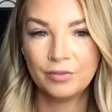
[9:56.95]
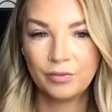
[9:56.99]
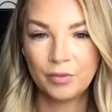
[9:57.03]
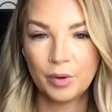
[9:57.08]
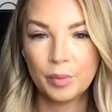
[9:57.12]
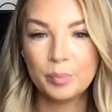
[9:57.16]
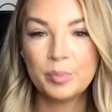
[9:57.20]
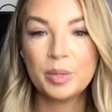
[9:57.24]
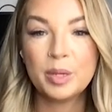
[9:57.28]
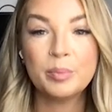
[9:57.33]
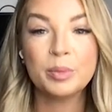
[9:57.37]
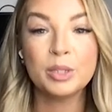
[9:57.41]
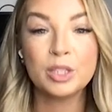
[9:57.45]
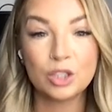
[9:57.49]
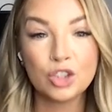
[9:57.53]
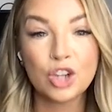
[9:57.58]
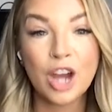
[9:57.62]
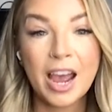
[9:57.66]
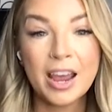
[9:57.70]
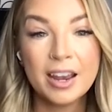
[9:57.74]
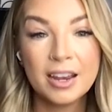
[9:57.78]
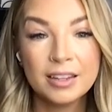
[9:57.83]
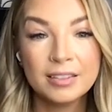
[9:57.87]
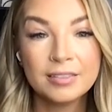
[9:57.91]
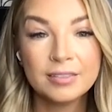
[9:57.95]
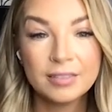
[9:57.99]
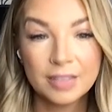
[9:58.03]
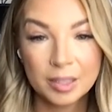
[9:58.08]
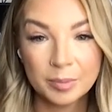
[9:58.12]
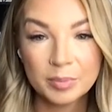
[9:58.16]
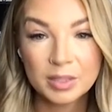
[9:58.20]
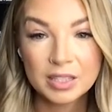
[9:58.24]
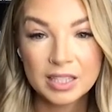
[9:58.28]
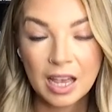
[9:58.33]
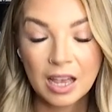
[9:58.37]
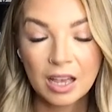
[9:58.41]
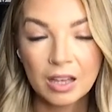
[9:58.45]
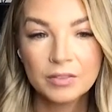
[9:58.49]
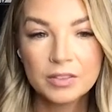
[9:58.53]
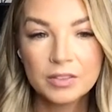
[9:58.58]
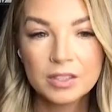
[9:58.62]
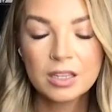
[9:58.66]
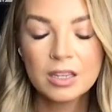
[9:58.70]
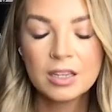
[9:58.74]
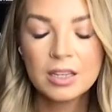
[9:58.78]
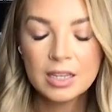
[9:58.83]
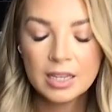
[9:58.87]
for people to try it themselves.